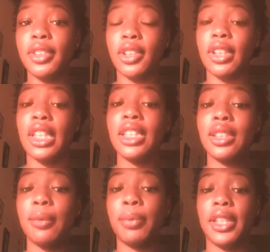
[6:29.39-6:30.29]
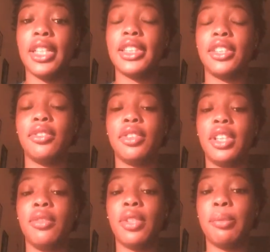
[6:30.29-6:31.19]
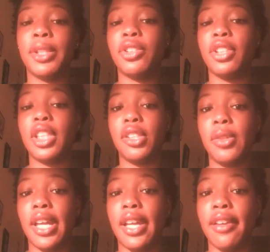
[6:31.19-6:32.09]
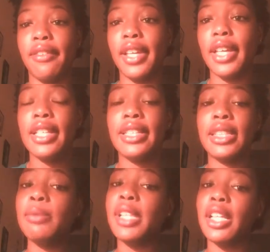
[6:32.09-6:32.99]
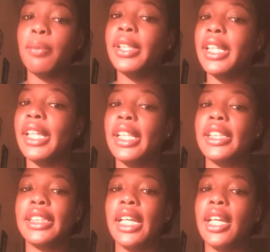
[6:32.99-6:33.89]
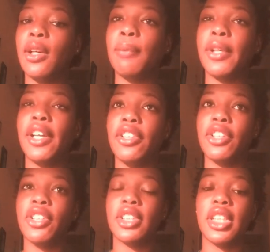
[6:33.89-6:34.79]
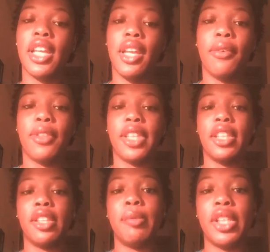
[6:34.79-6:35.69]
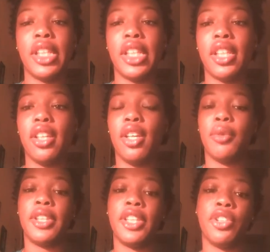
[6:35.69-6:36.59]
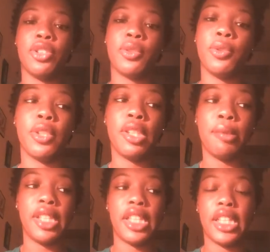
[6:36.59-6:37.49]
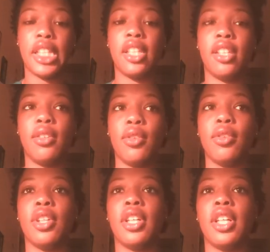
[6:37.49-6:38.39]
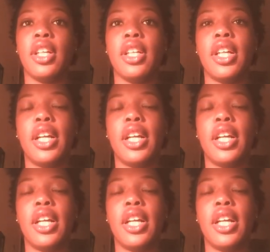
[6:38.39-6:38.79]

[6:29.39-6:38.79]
So that is a plus. You really want to make sure that you have some kind of plan to help others within the community, within your school community, or